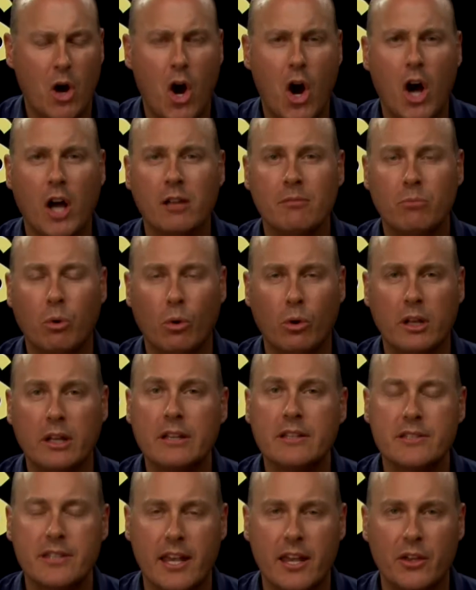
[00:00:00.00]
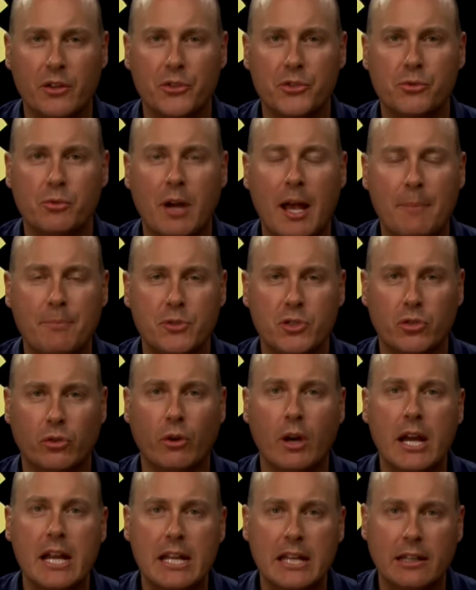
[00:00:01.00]
onboarding sales reps,
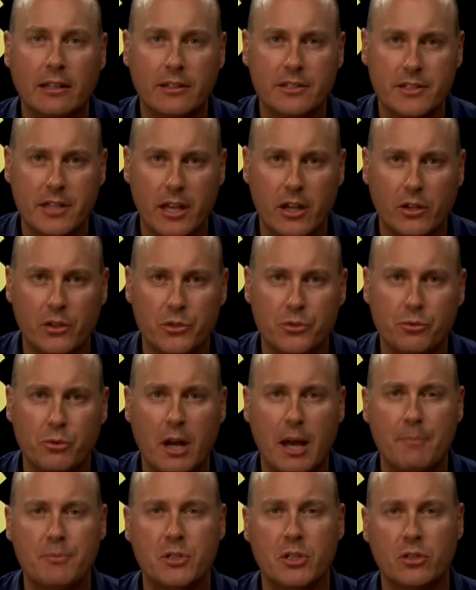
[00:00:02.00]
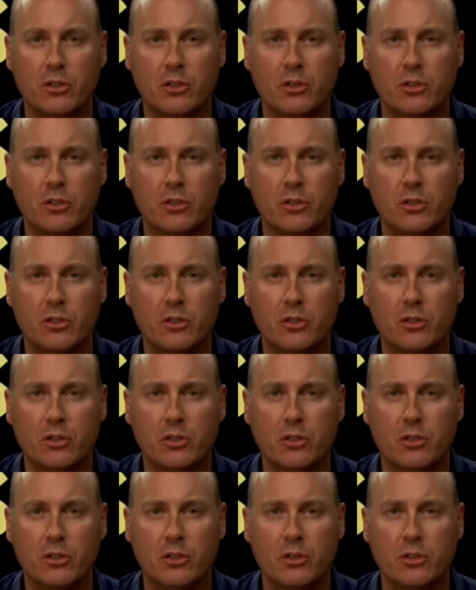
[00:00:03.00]
training sales reps,